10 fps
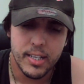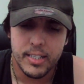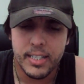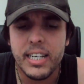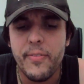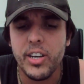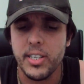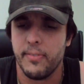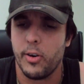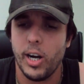significant
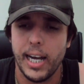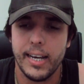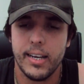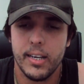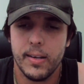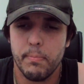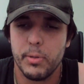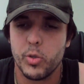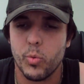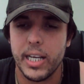divide
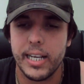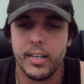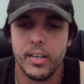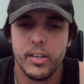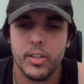between